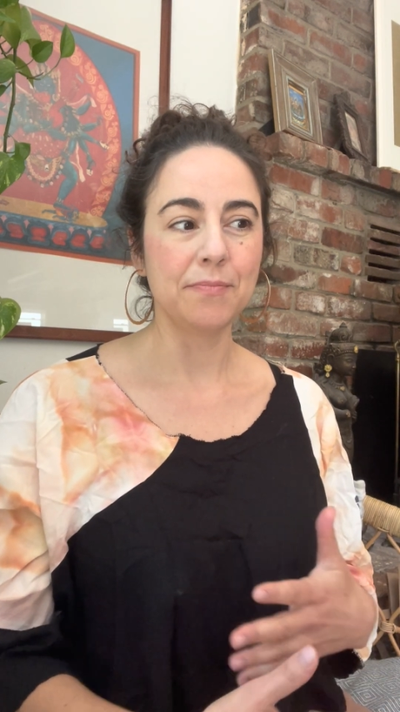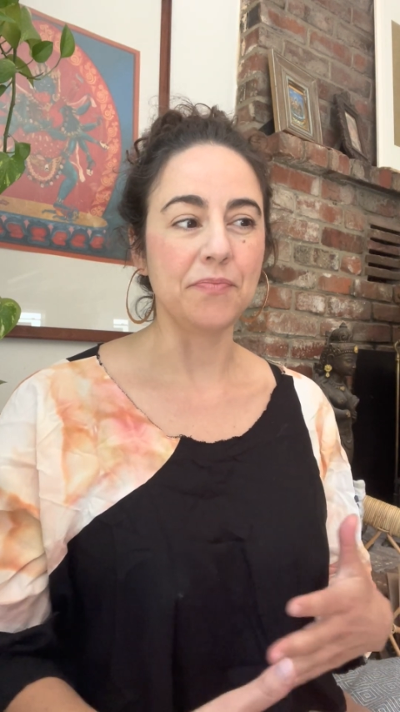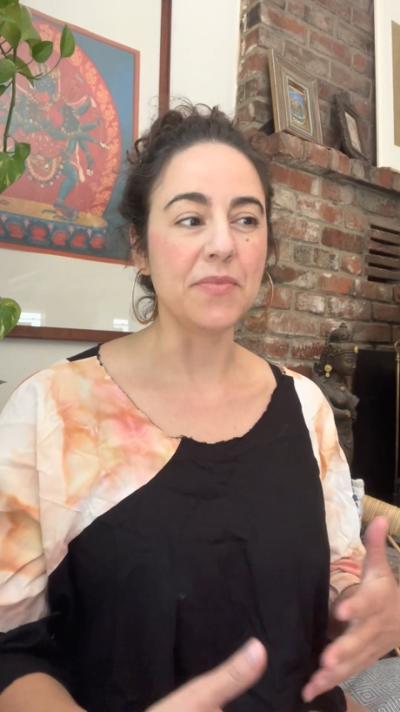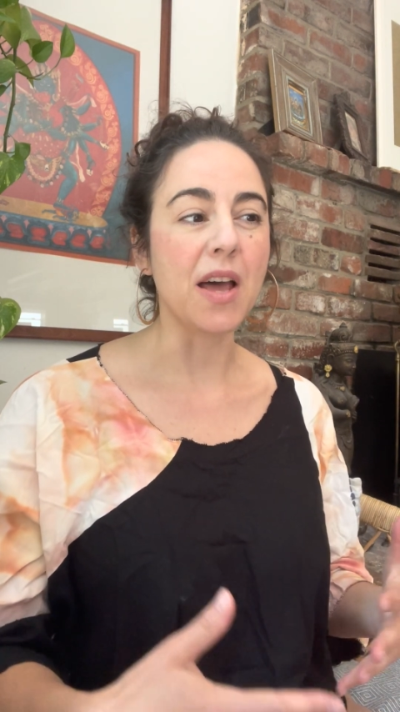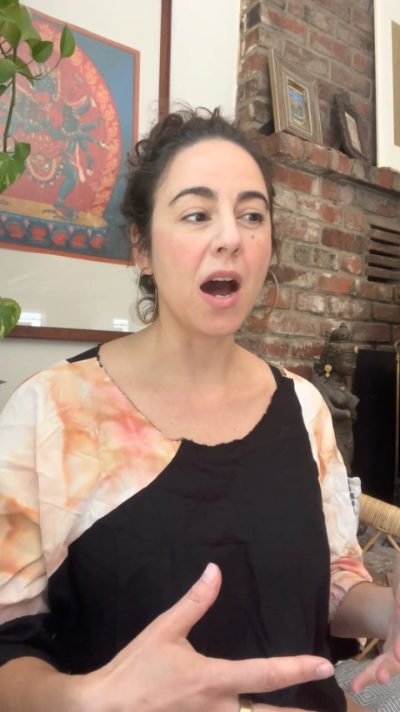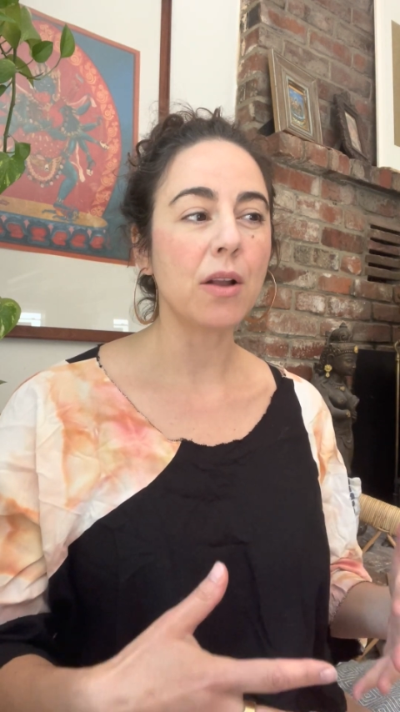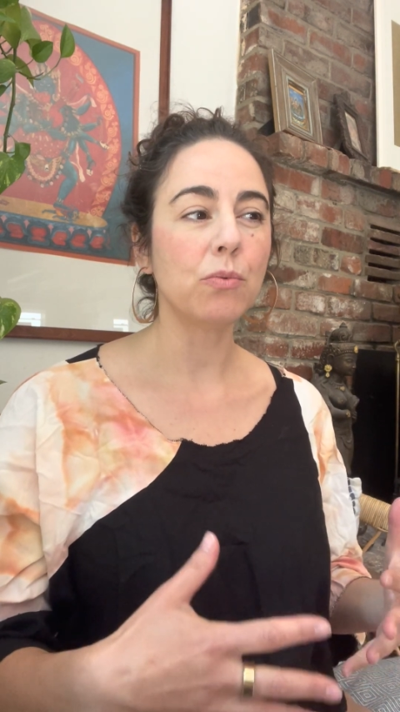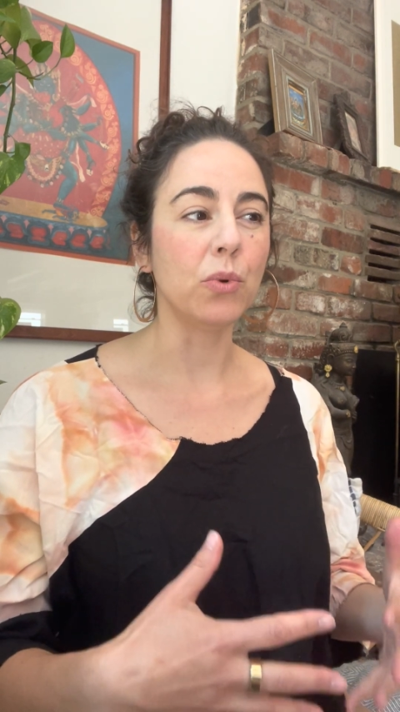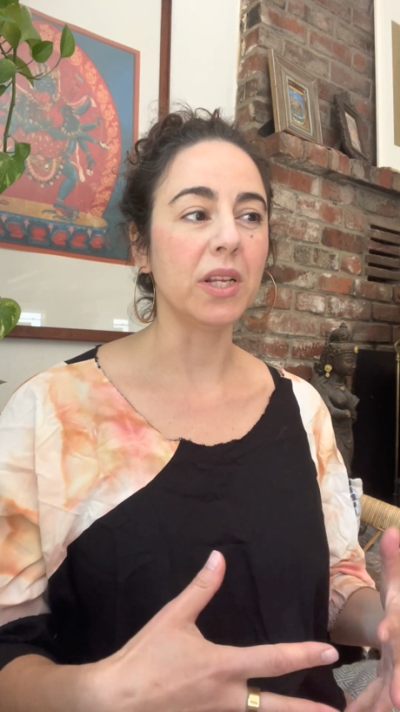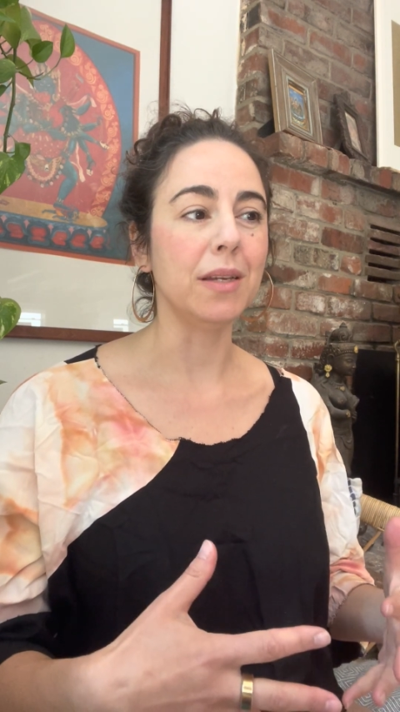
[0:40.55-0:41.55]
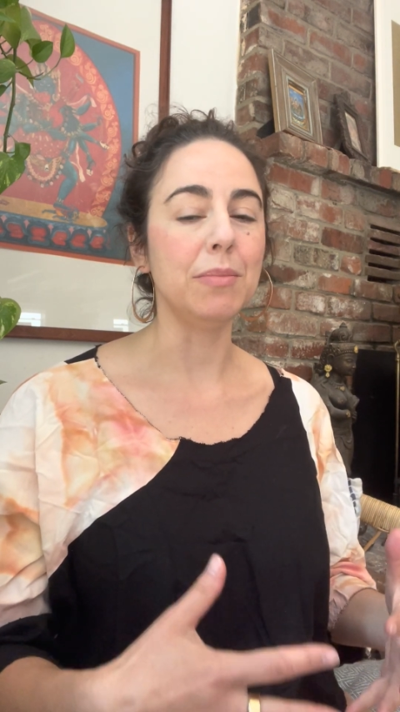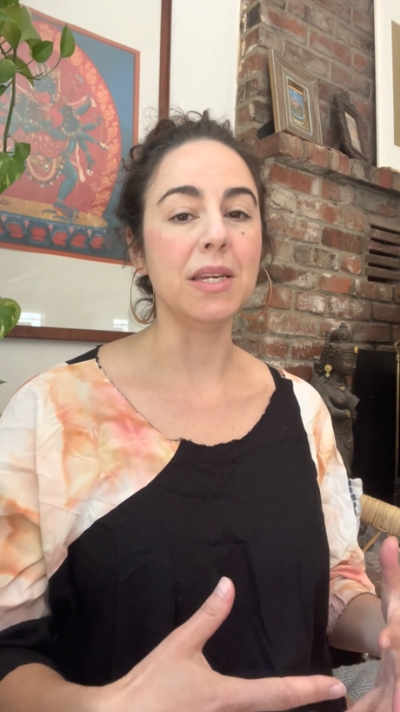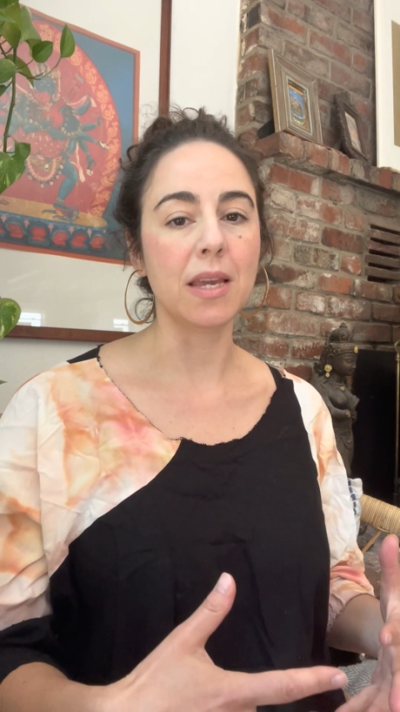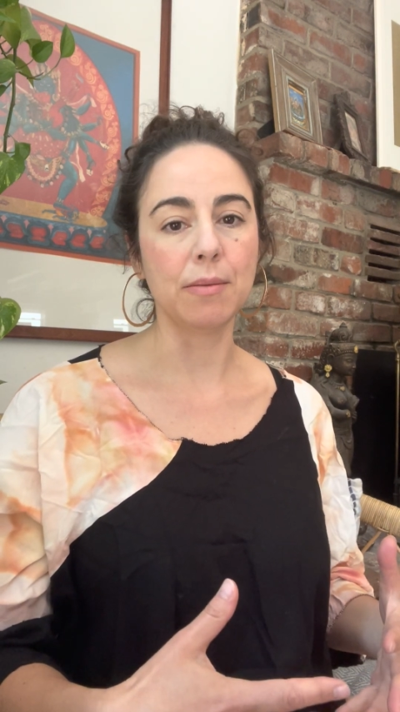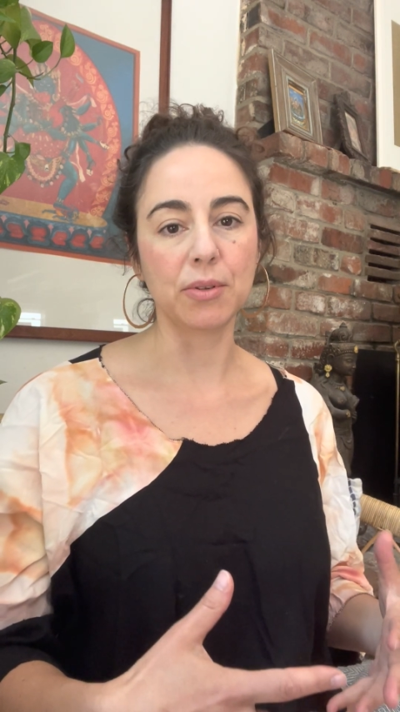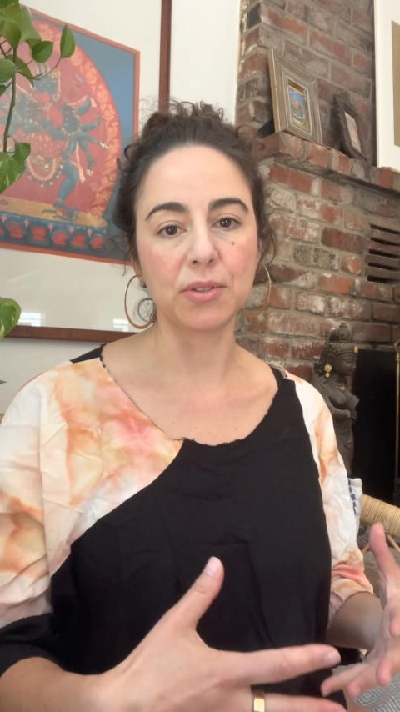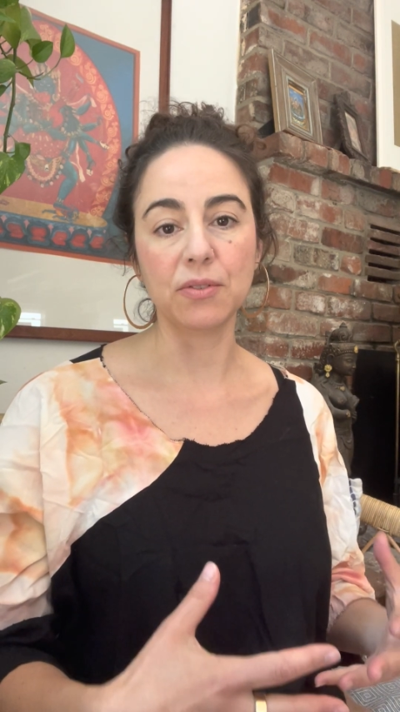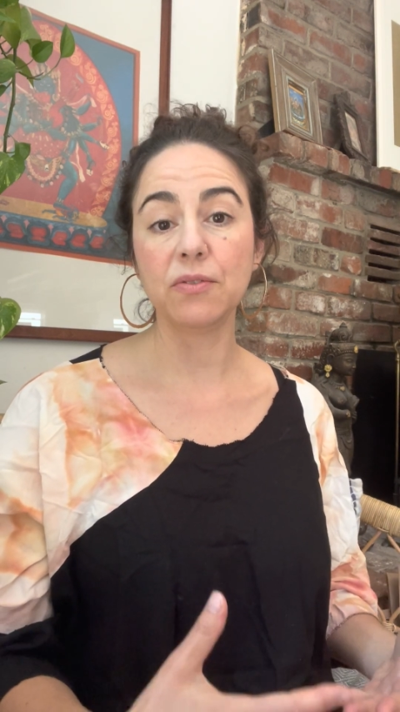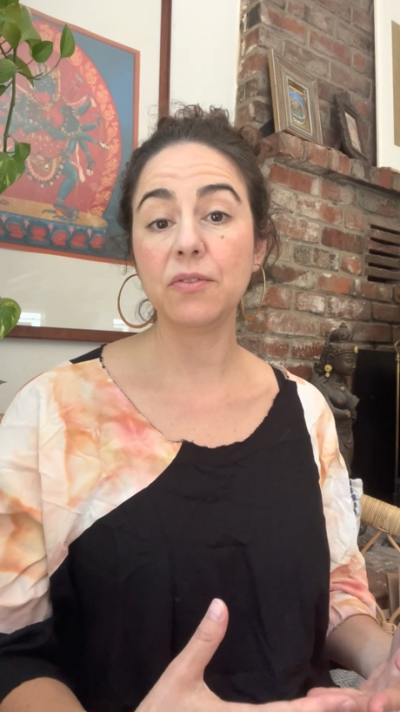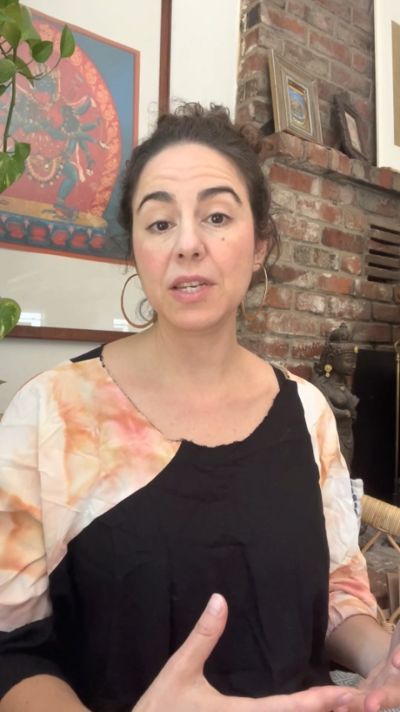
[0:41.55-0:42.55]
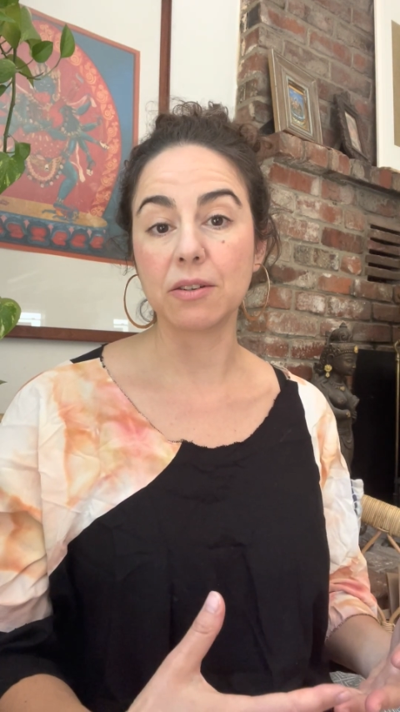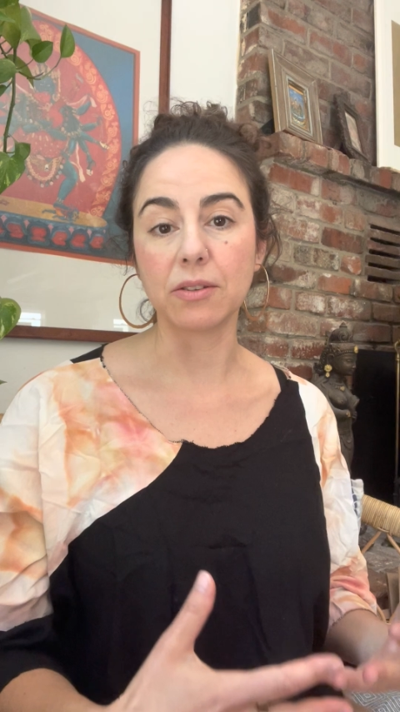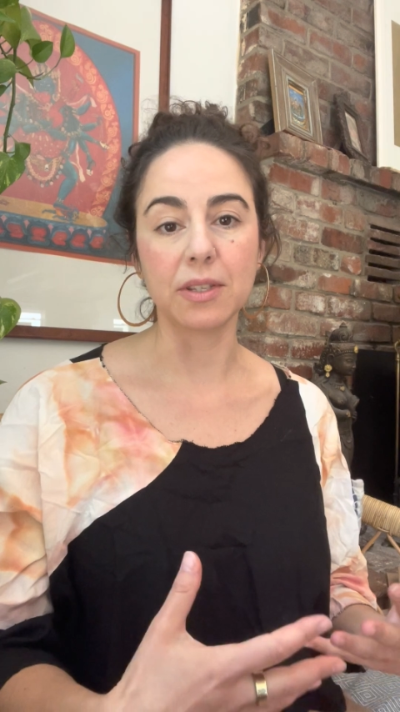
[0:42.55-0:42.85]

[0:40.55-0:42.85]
not really being able to feel